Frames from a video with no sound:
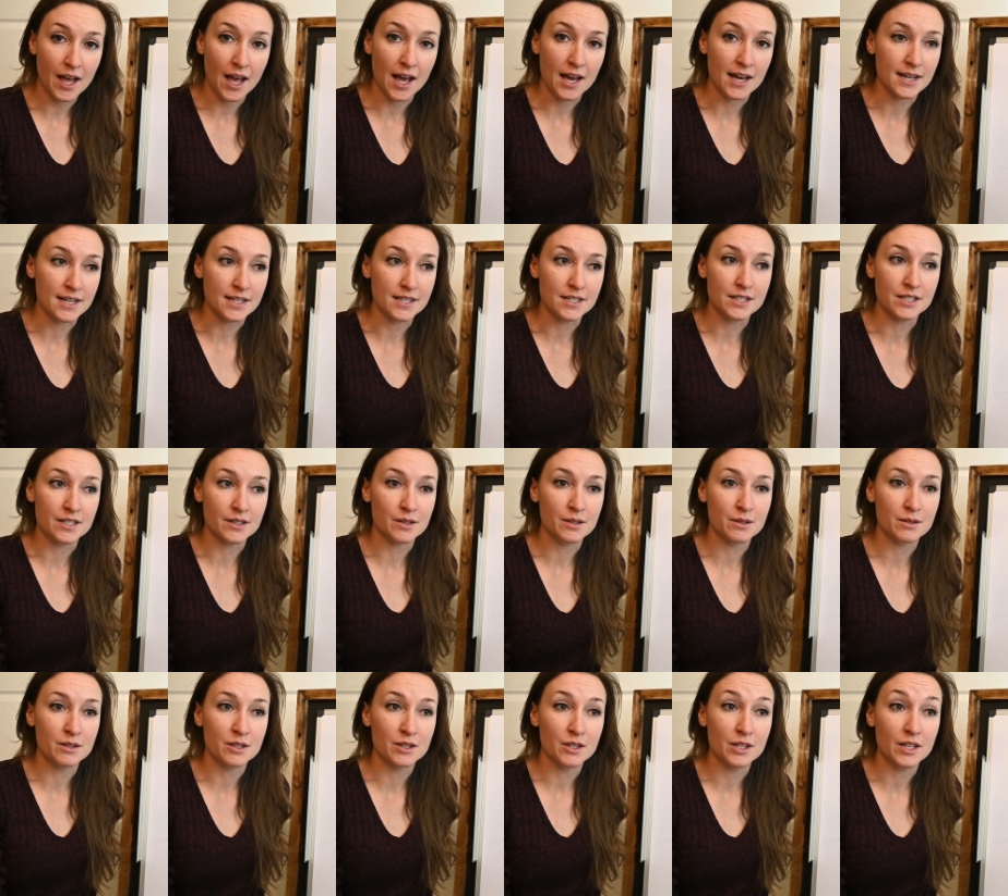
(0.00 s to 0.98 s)
And
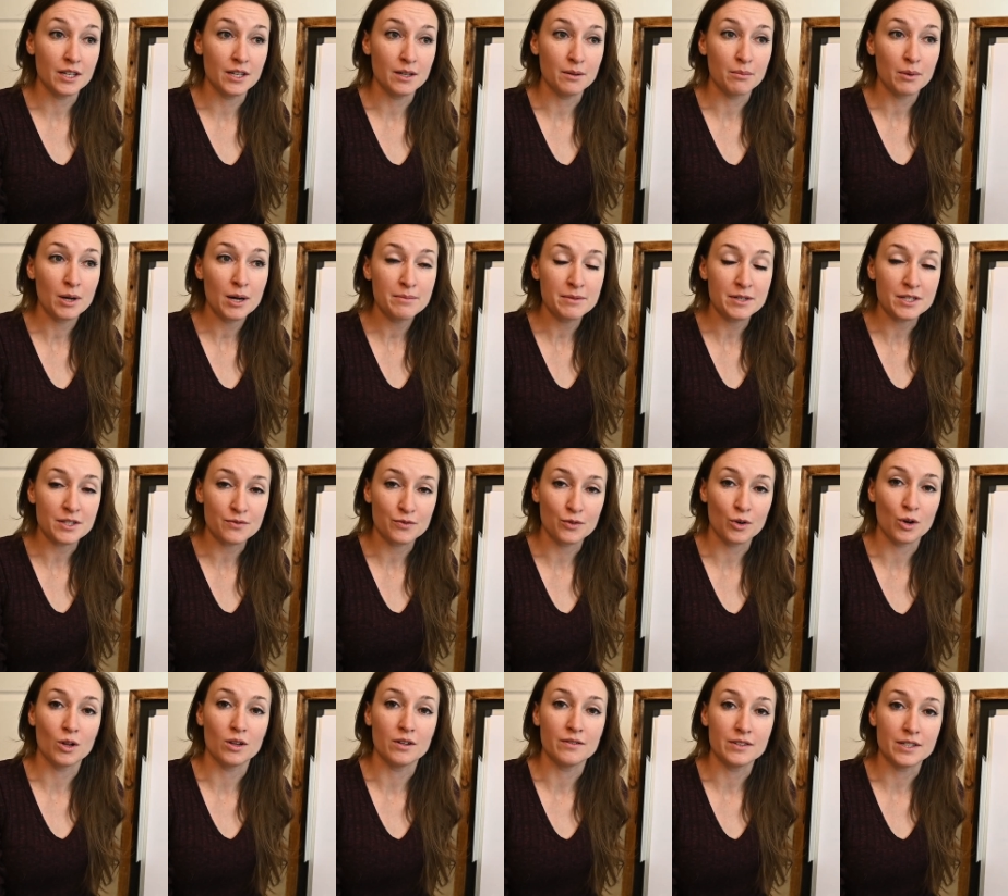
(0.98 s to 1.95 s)
the premise
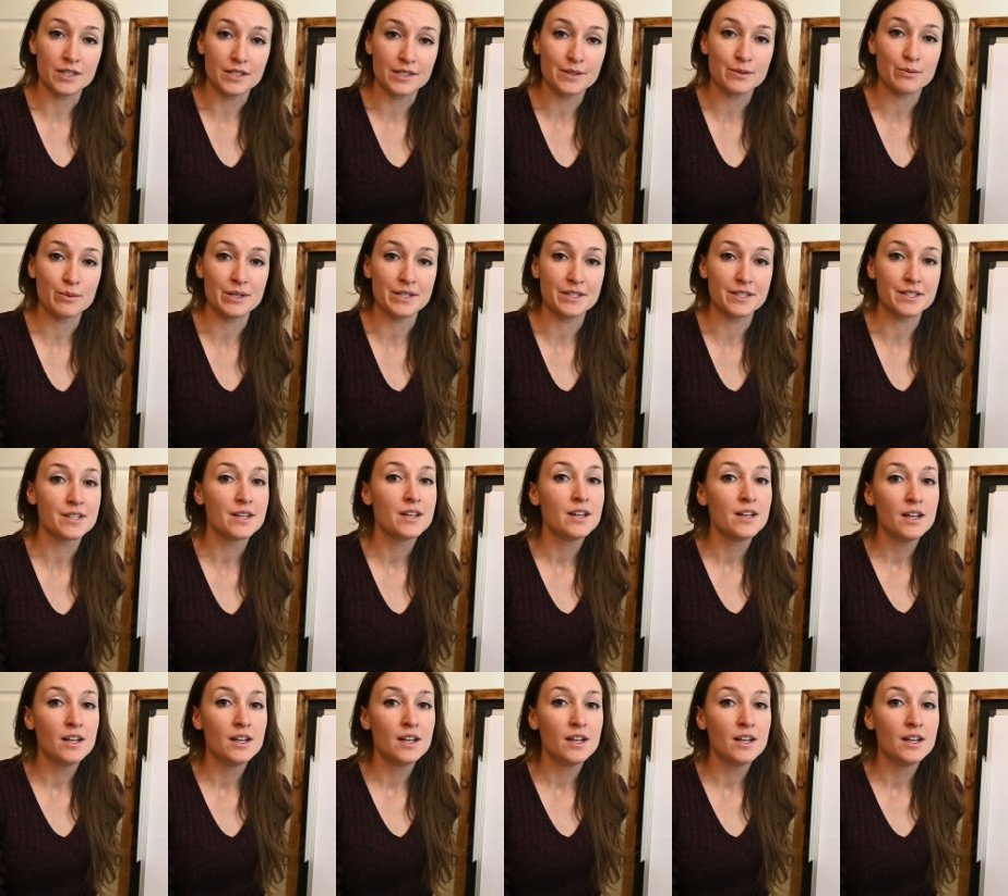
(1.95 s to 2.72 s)
for all of this was